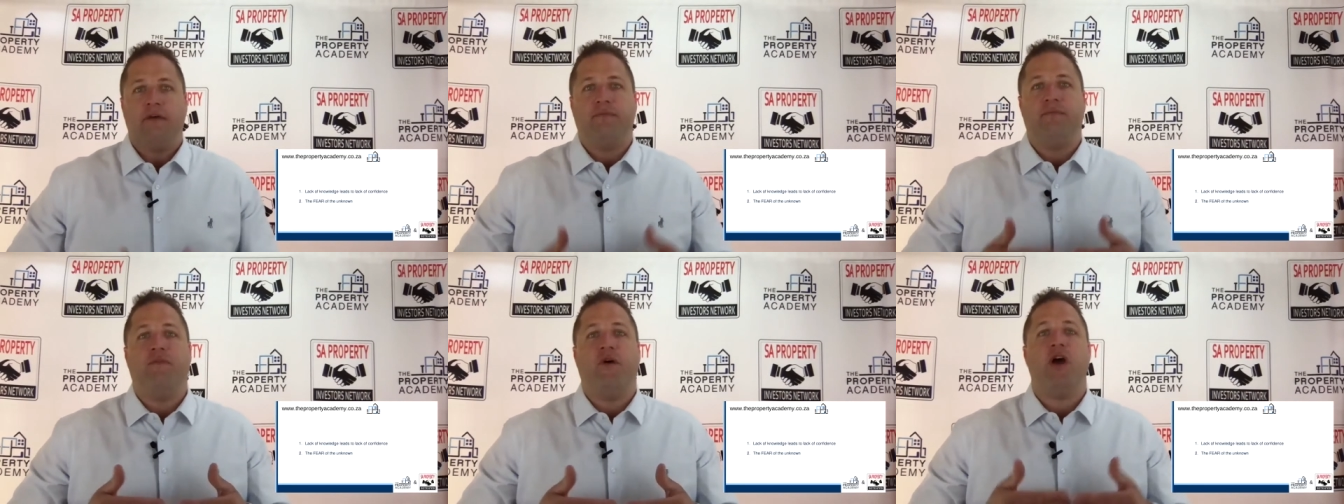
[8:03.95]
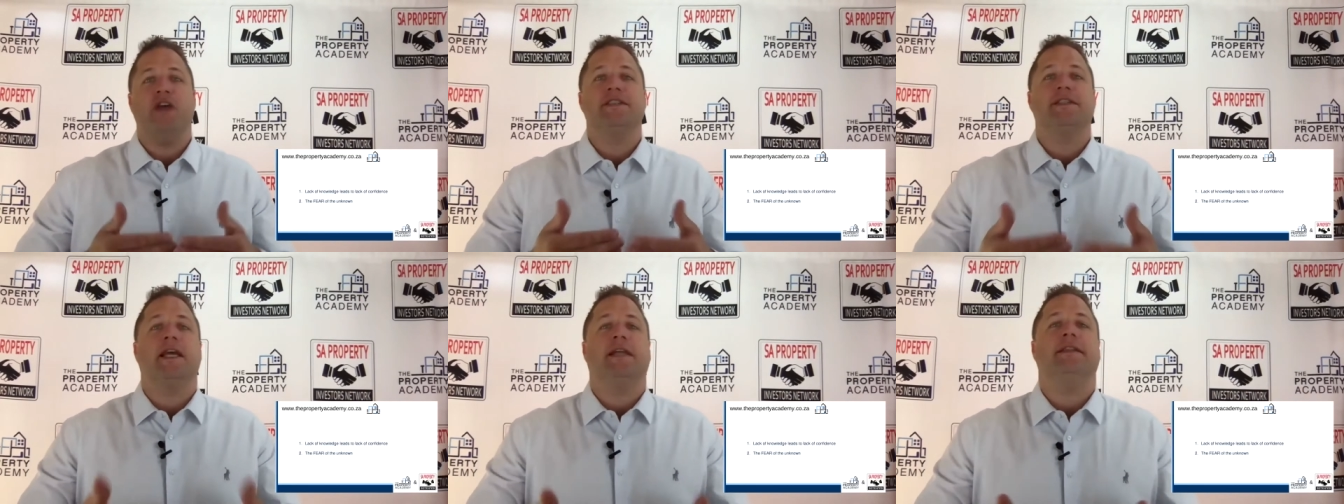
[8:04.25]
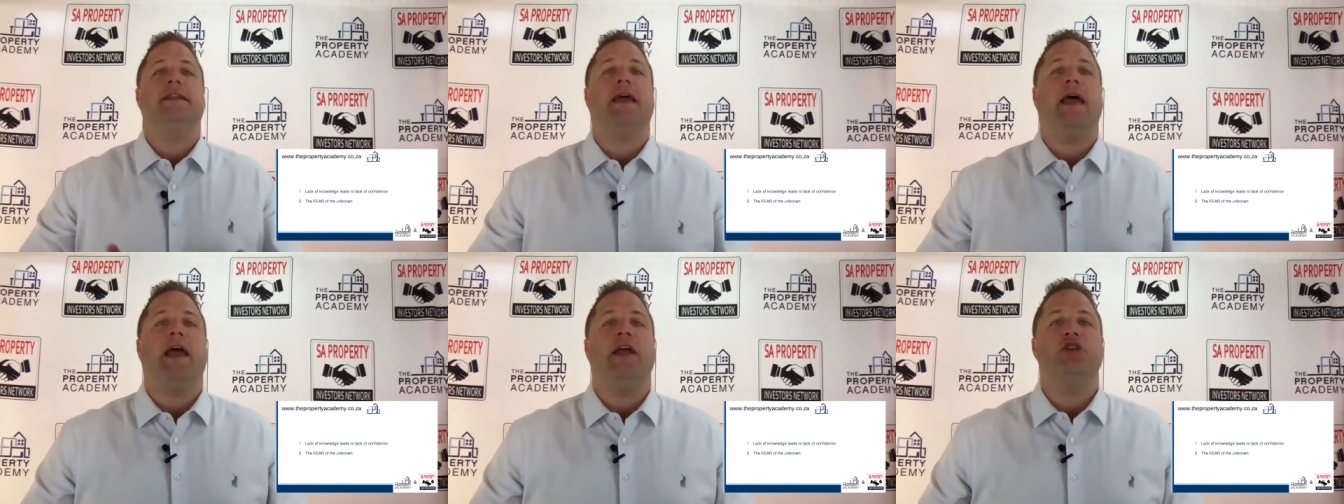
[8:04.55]
First, get
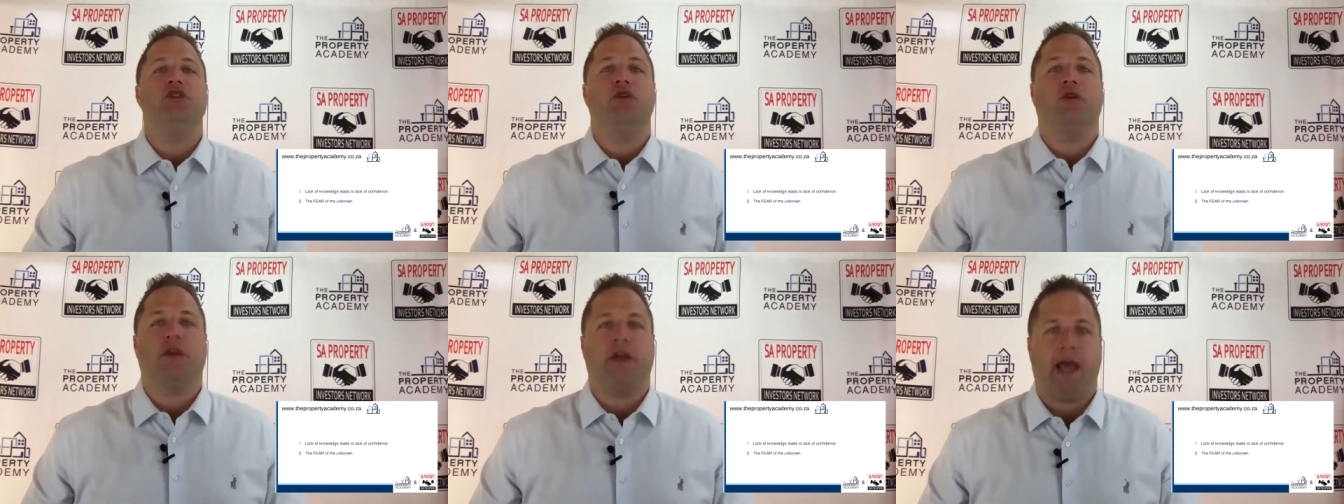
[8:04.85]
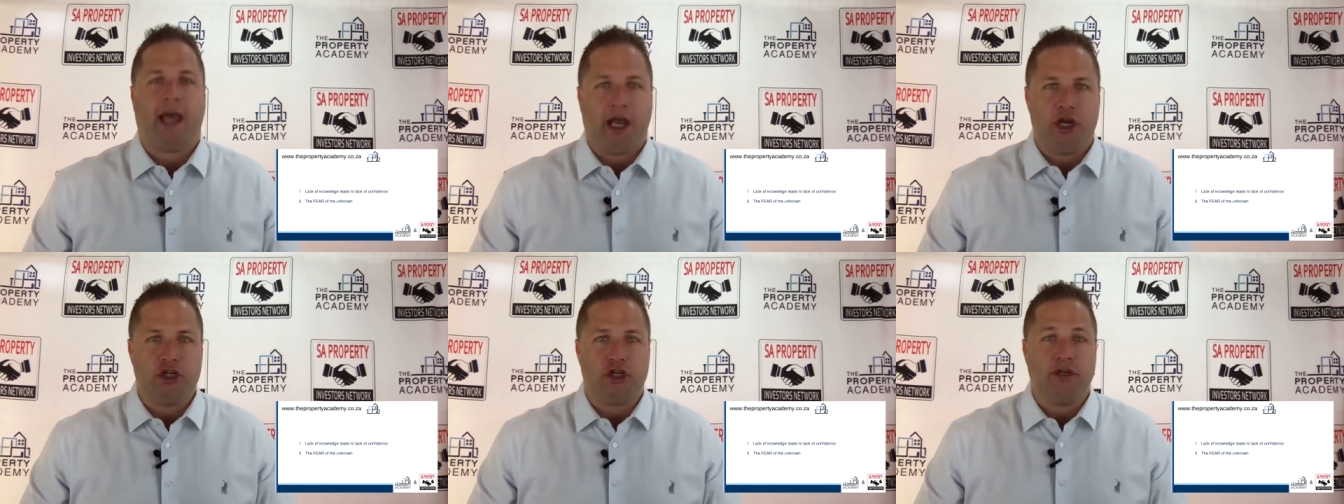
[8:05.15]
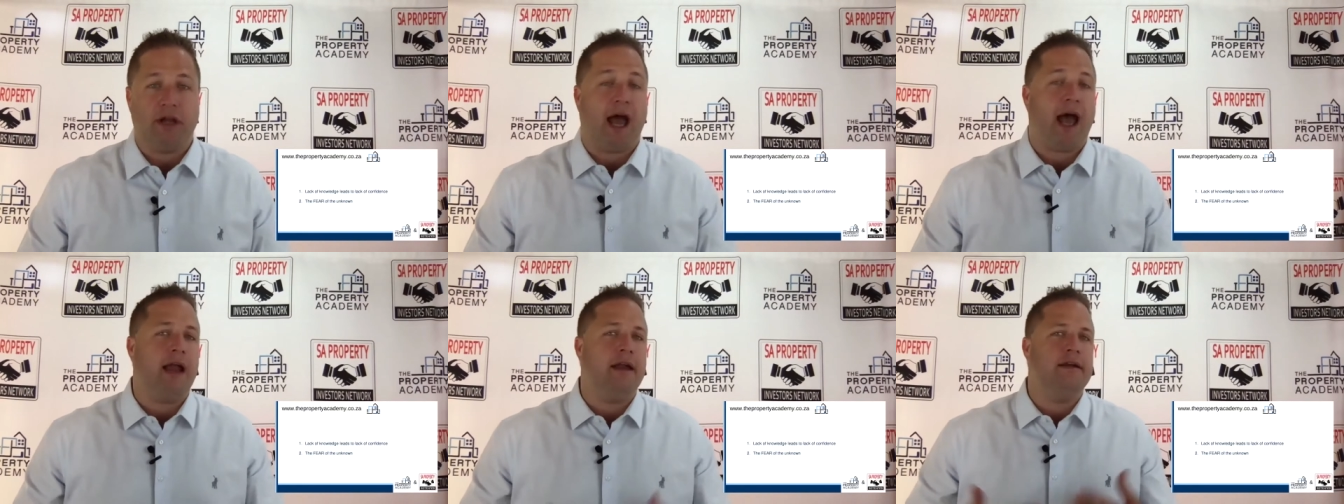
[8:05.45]
the education,
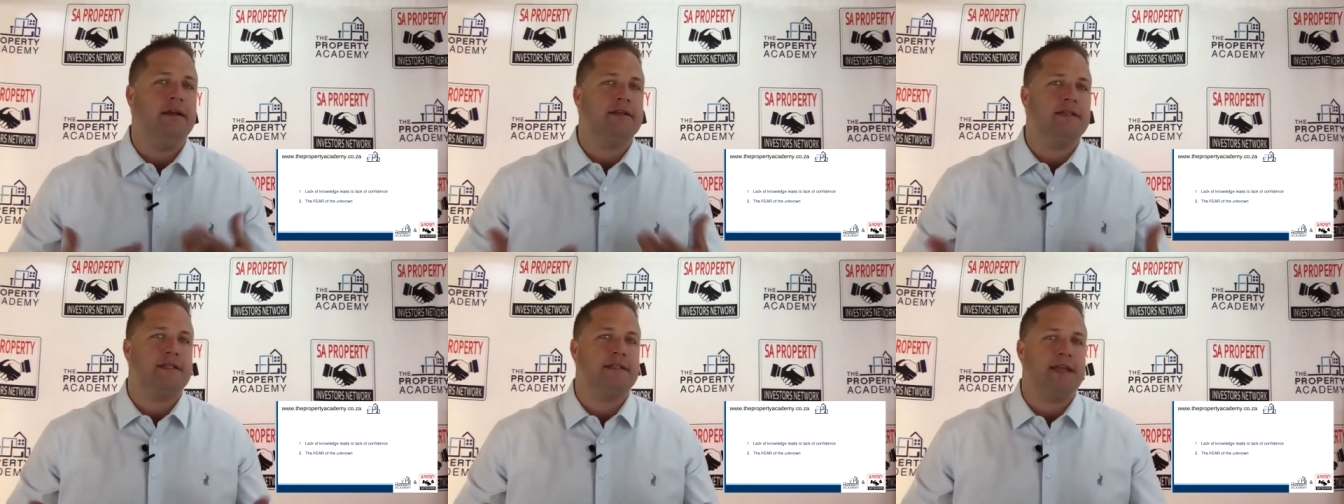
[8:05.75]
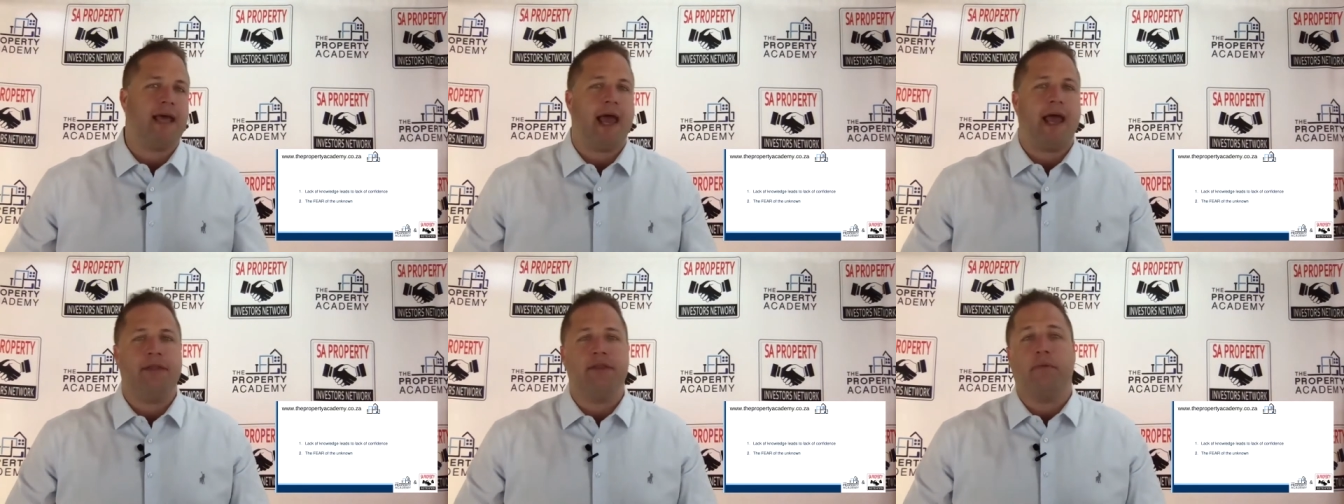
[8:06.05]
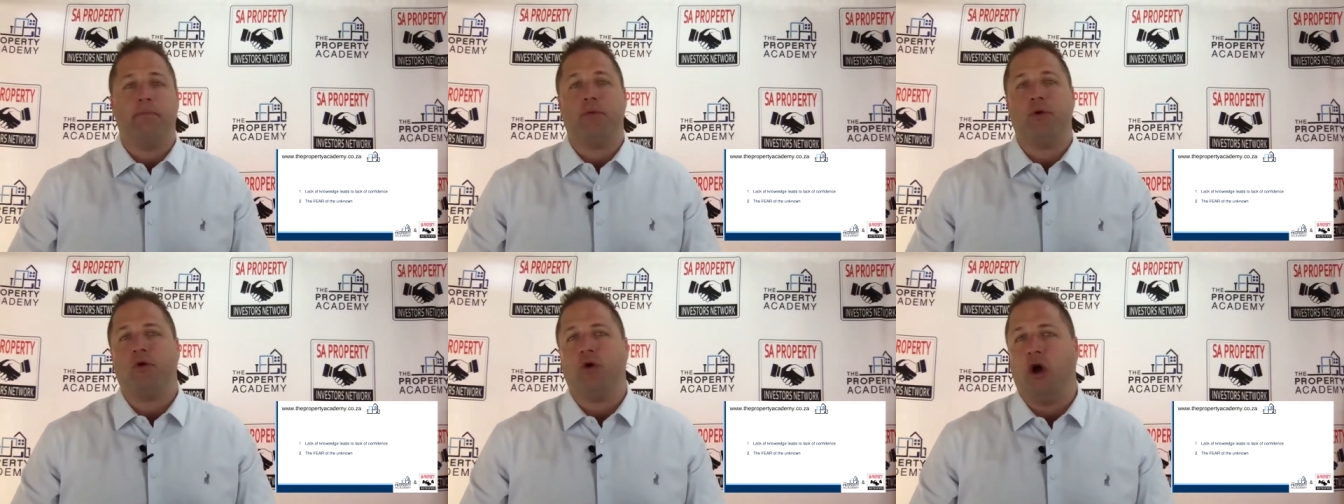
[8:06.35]
understand the
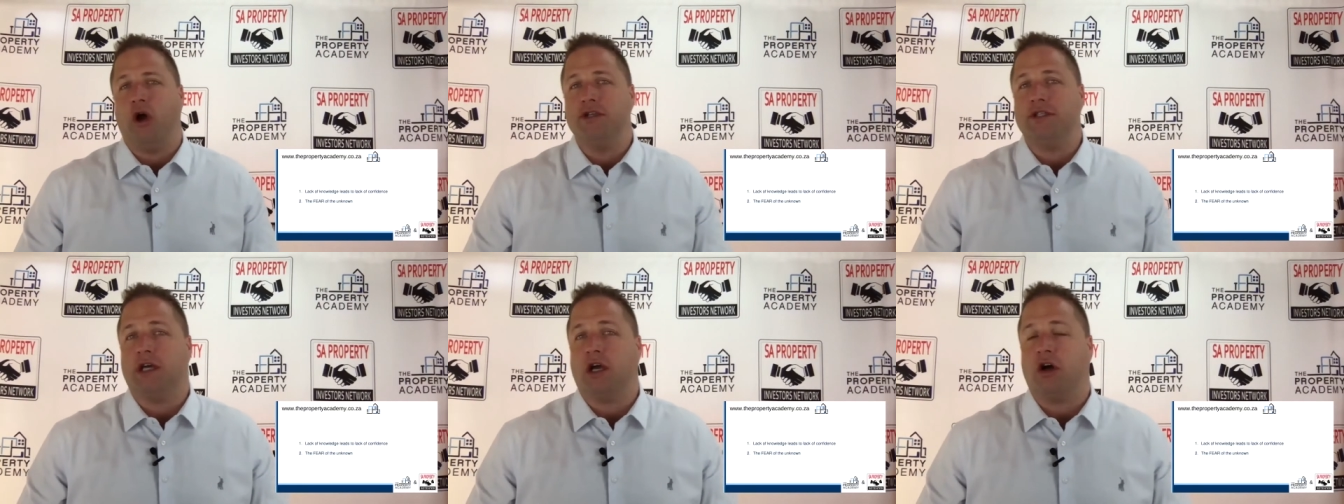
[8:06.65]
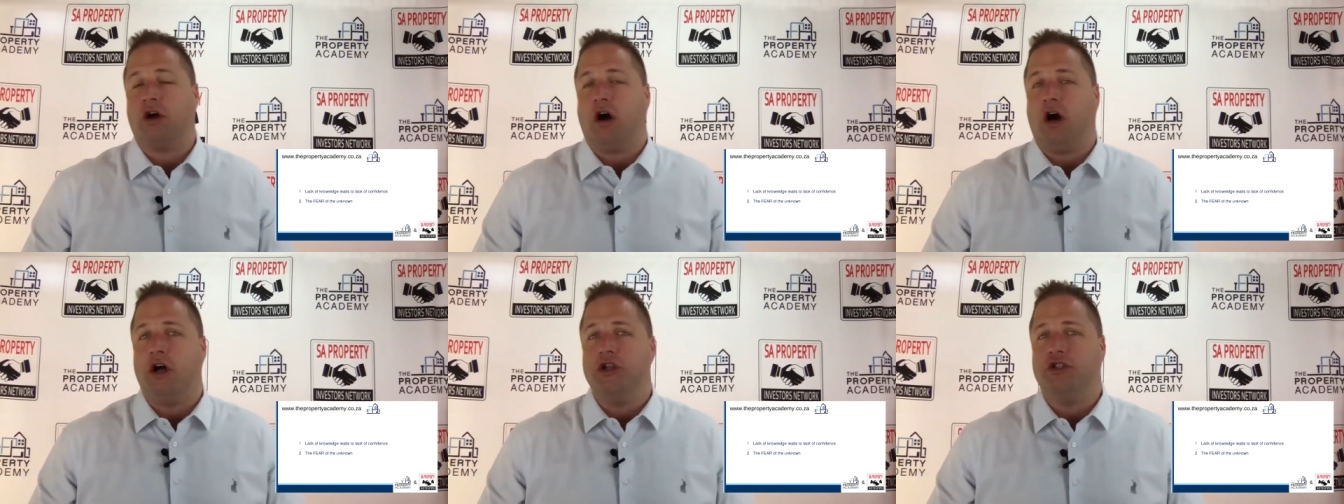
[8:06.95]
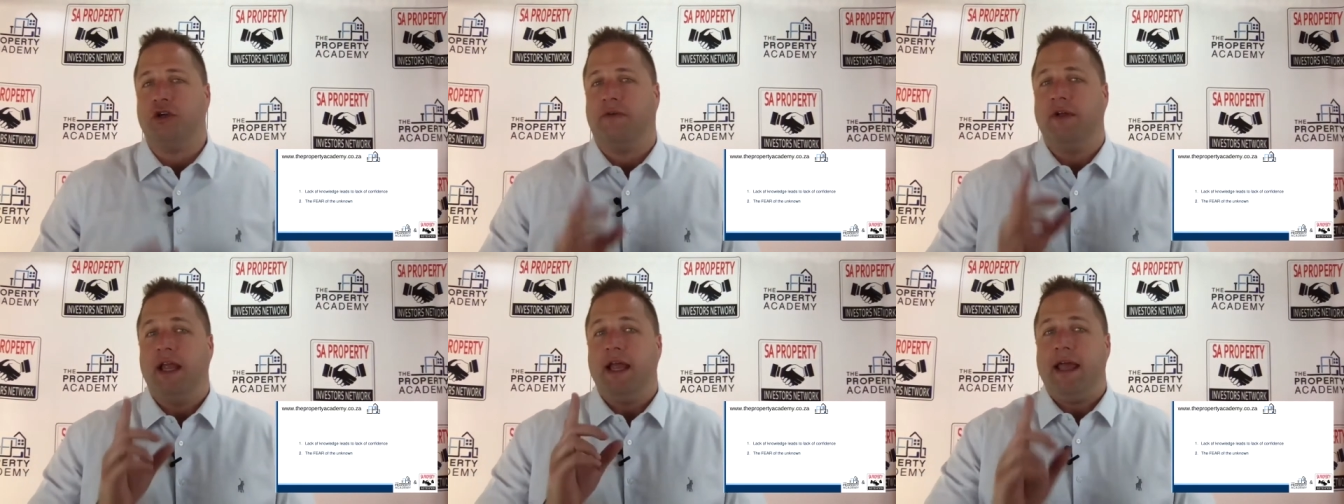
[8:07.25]
pros and cons
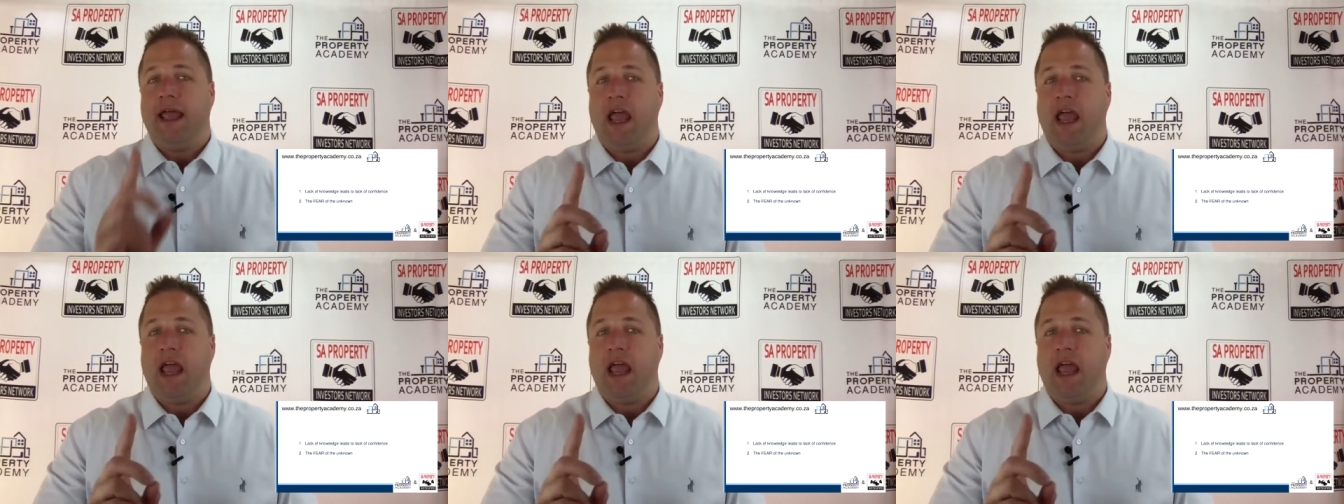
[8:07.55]
of